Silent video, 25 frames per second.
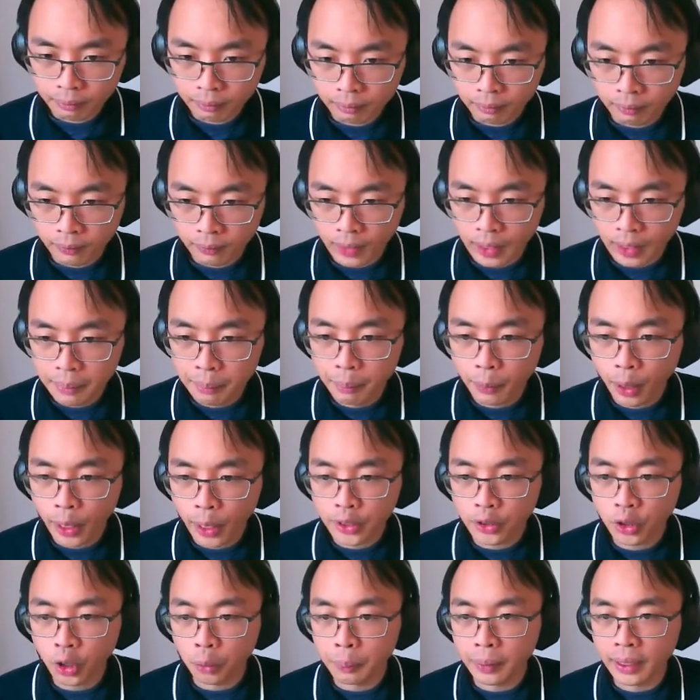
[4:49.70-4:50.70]
might
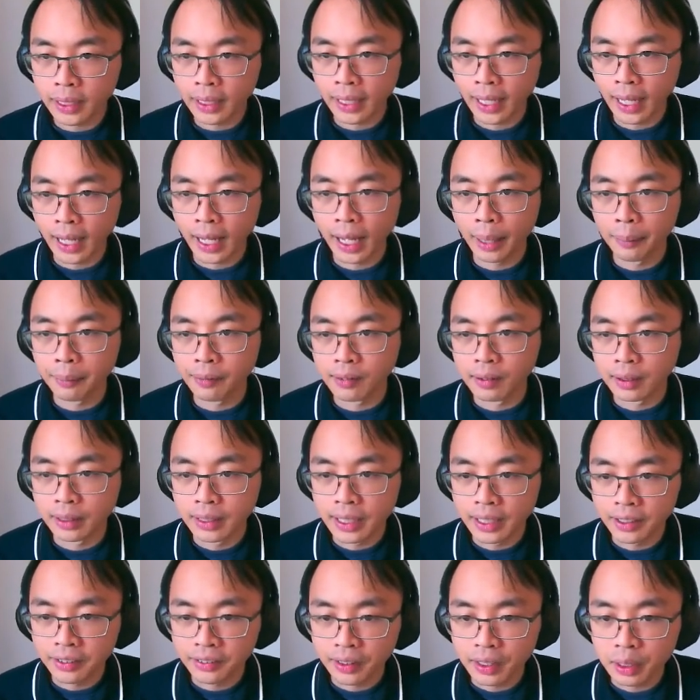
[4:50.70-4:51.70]
not be absolutely
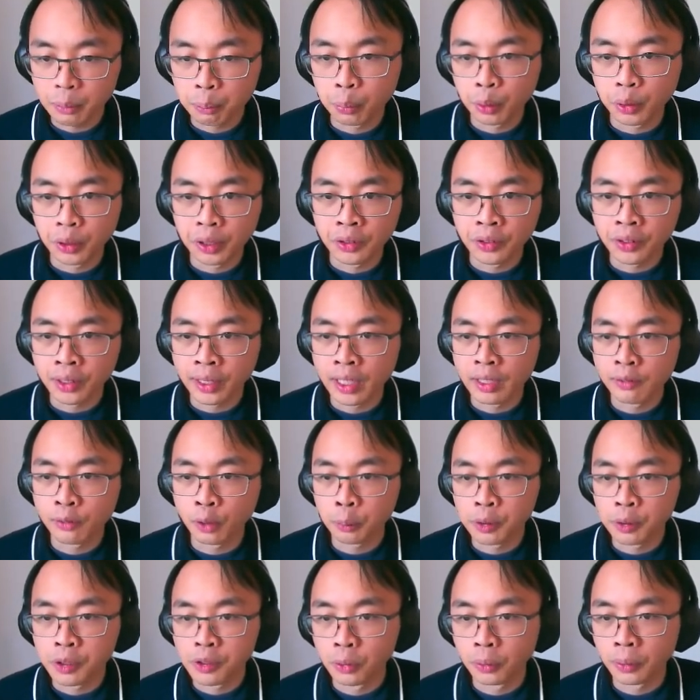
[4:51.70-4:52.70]
necessary, but it's kind of
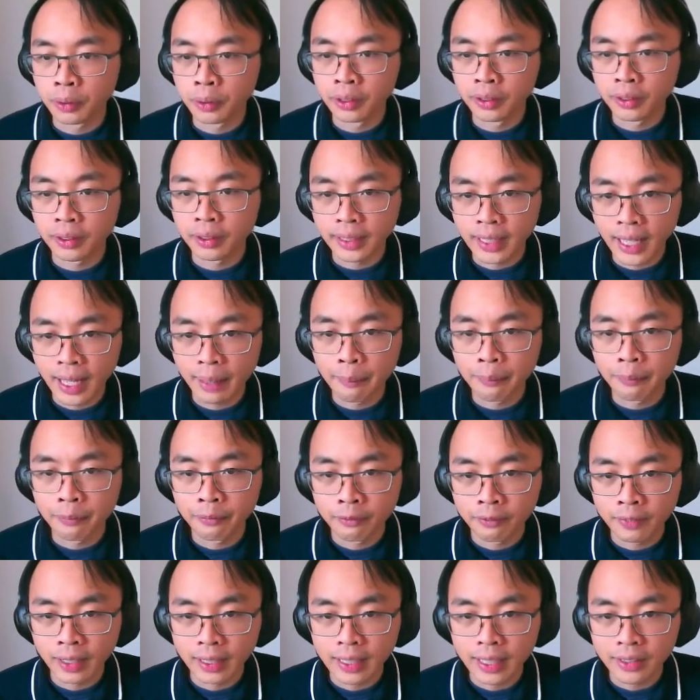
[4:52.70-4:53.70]
optional. And again,
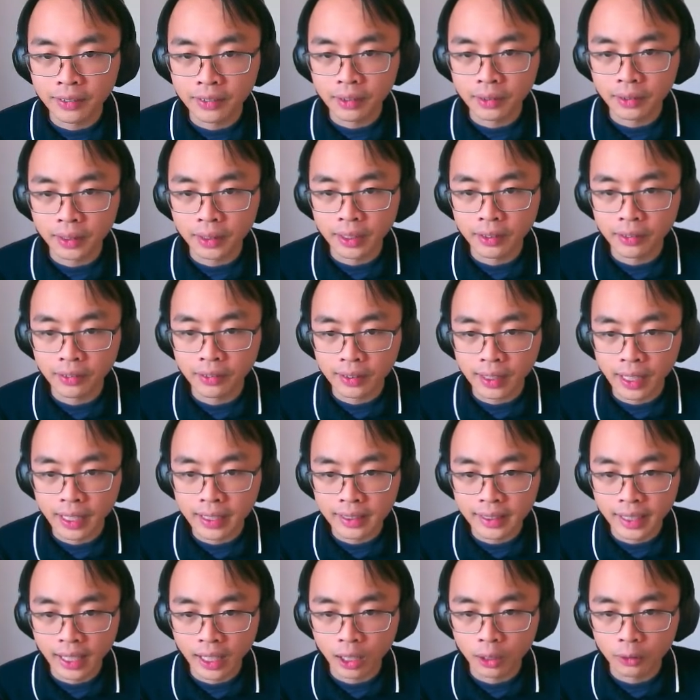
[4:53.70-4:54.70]
that lets you kind of scan
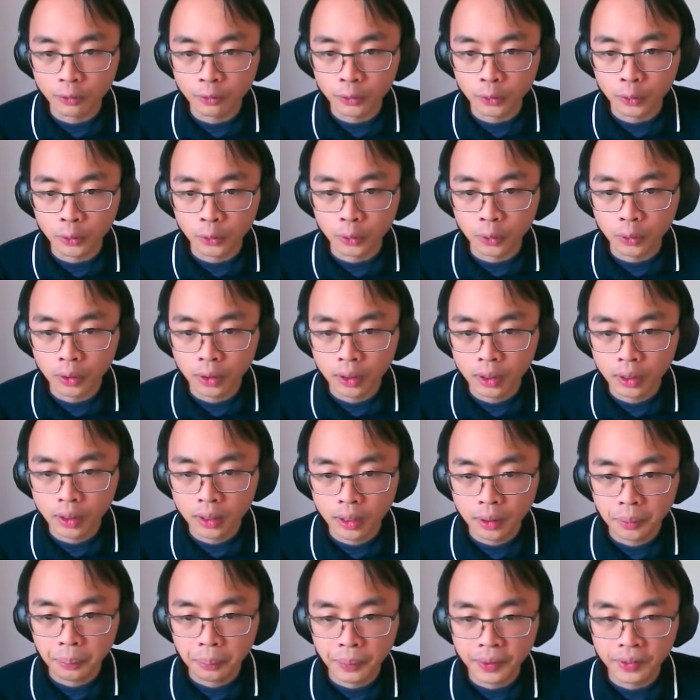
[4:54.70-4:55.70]
down for
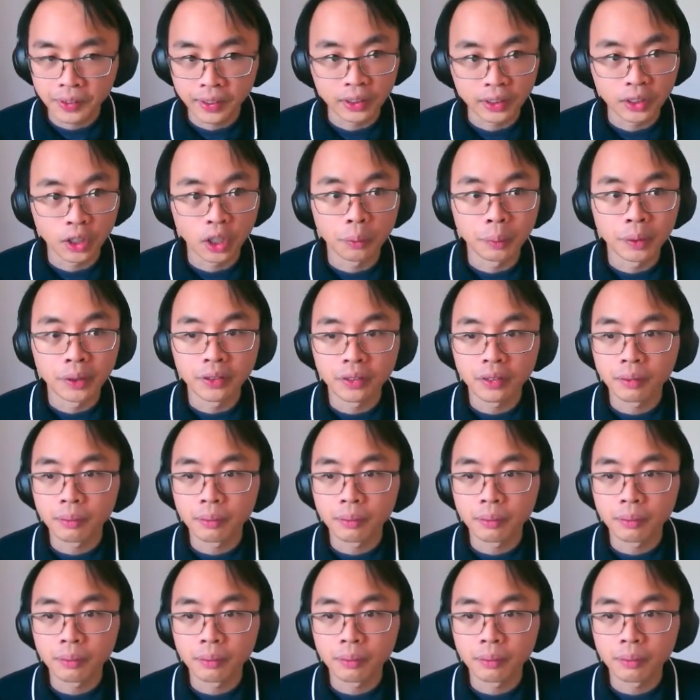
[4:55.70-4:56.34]
missing commas.